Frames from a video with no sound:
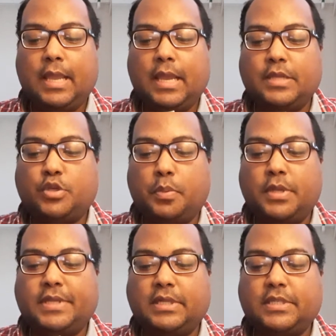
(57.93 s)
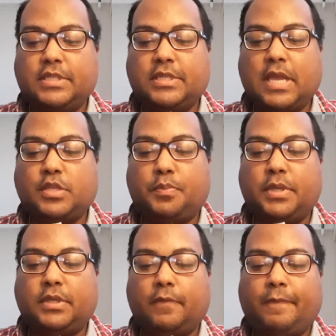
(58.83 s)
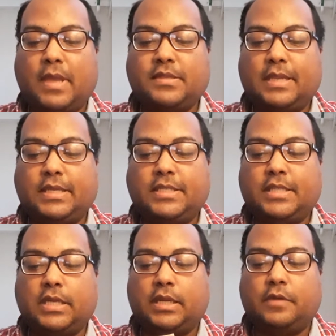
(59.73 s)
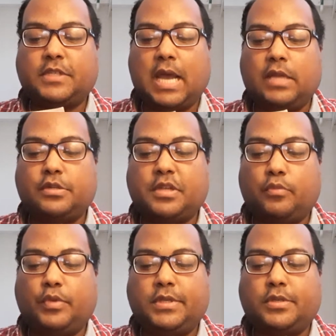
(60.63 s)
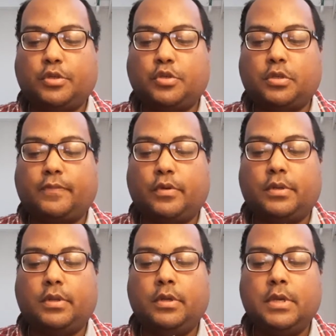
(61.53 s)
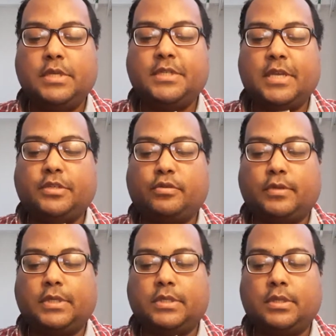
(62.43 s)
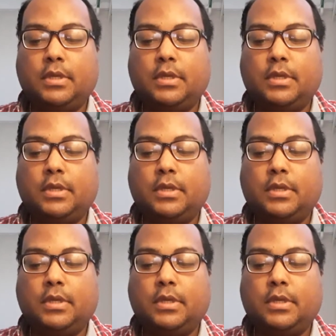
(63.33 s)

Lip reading: and superintelligence has been the fascinating study of scholars and researchers for centuries.